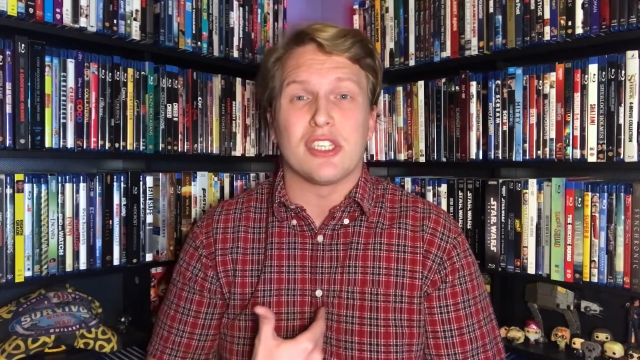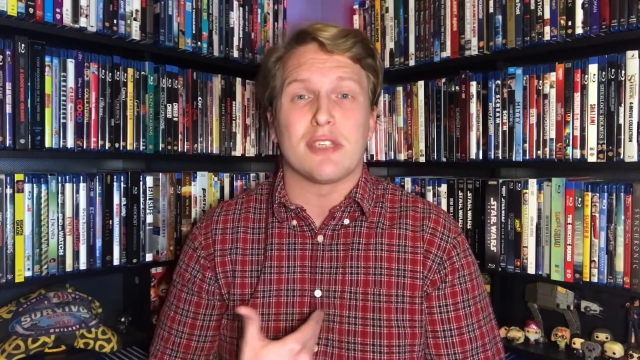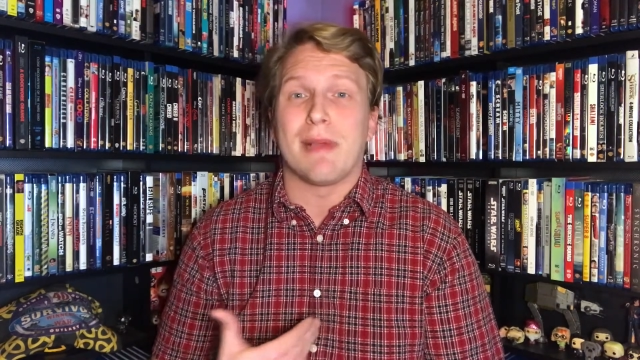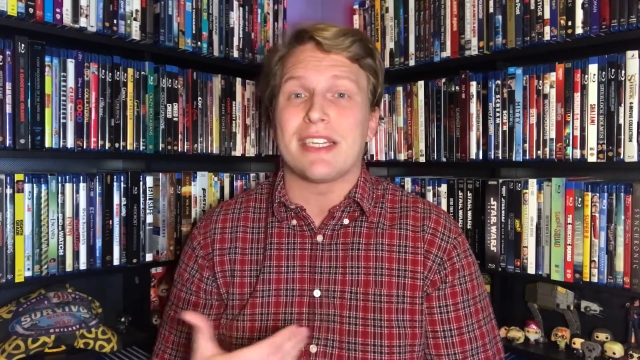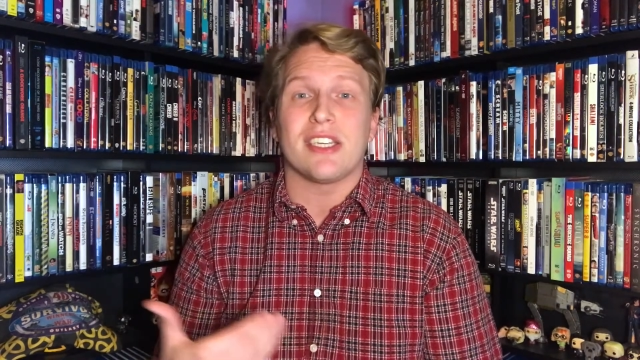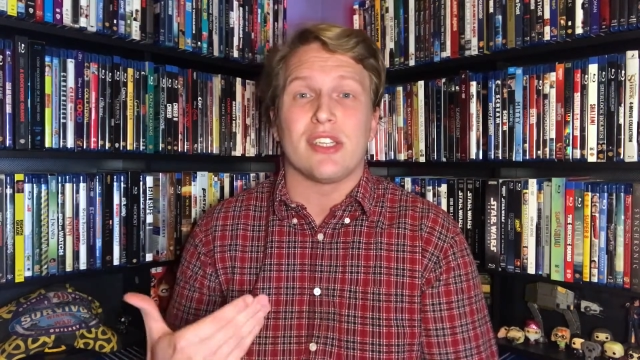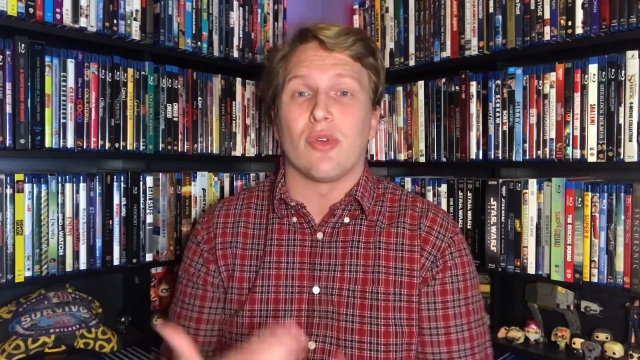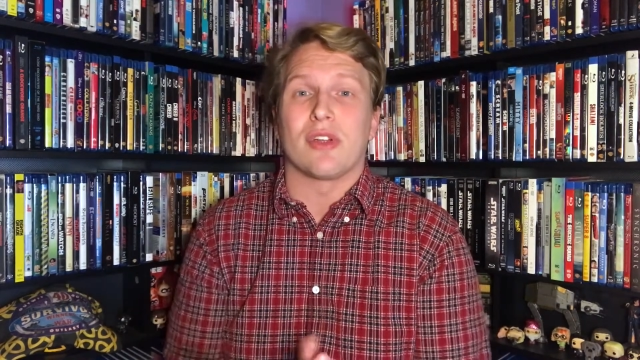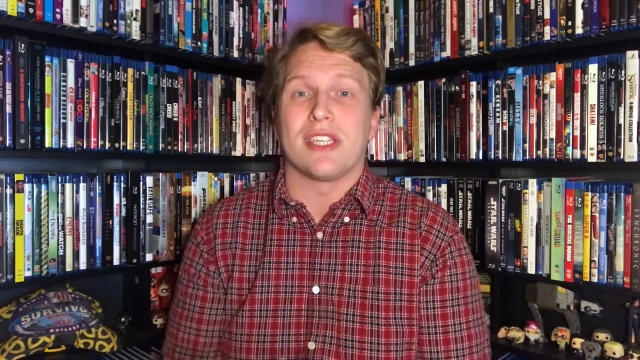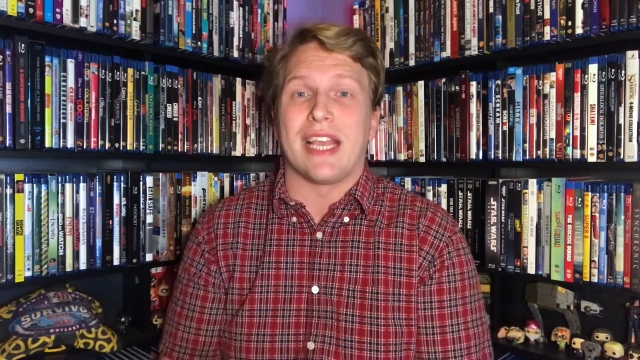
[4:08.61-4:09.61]
especially
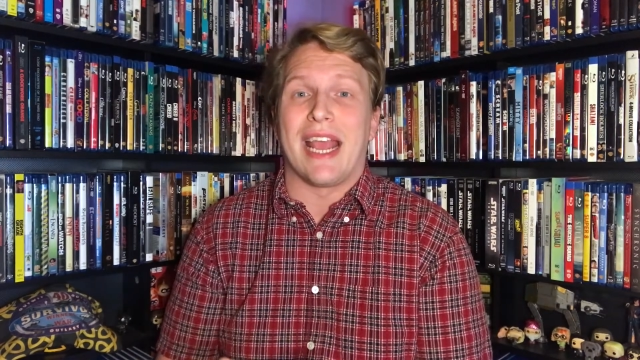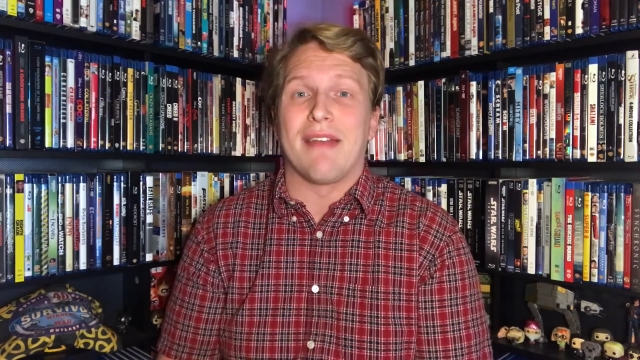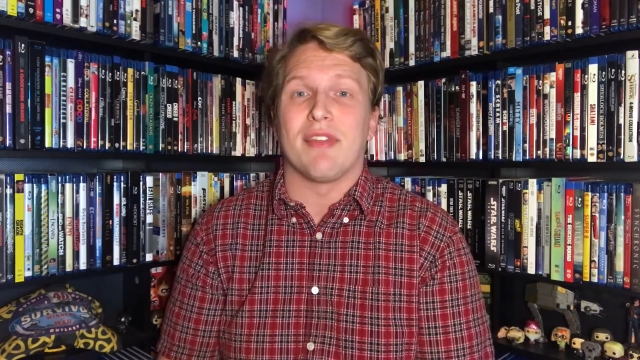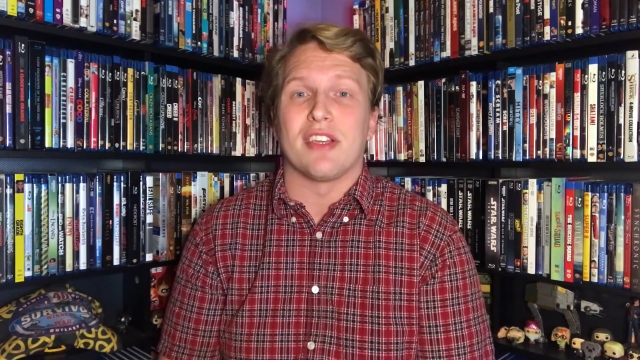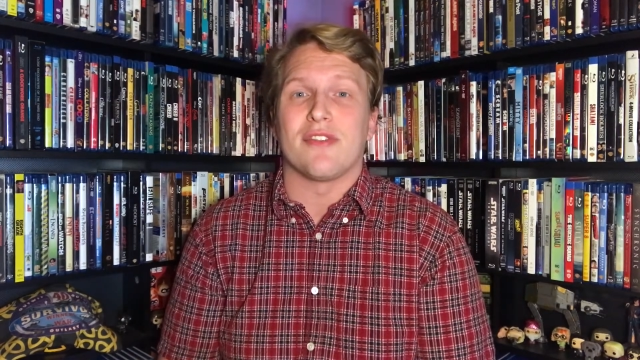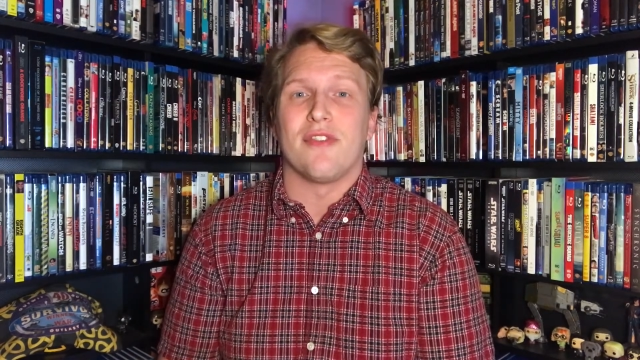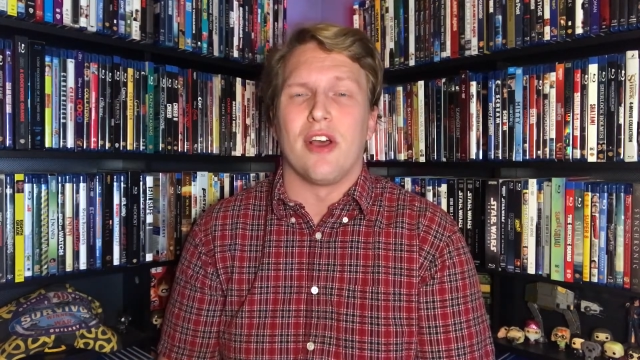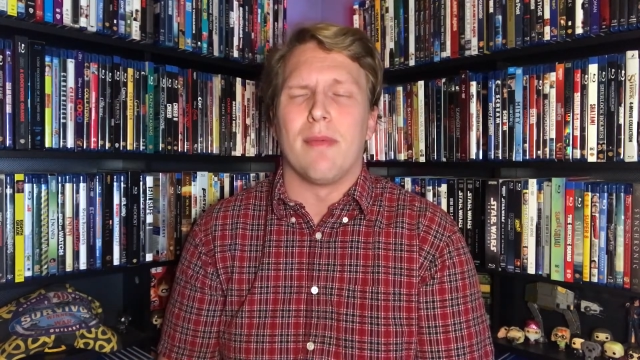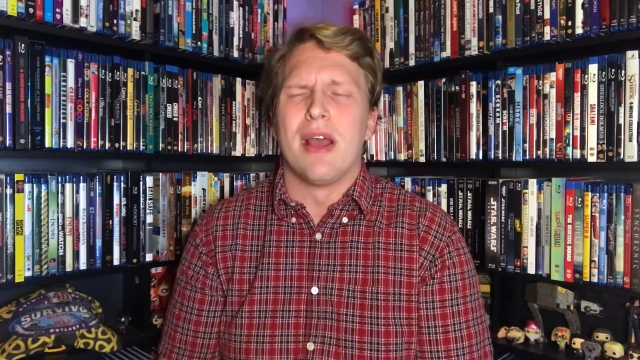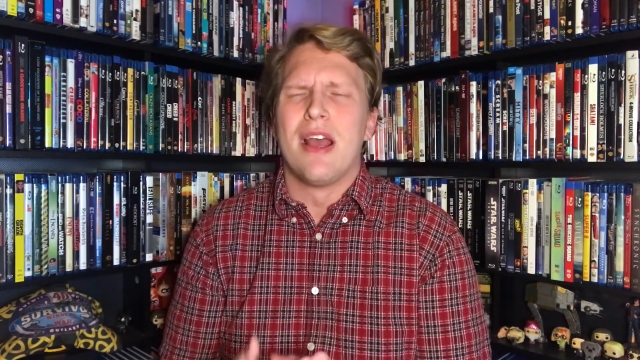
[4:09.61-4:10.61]
towards the end of this
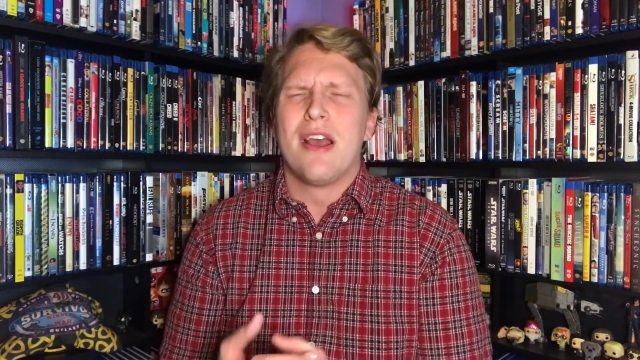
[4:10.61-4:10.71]
film.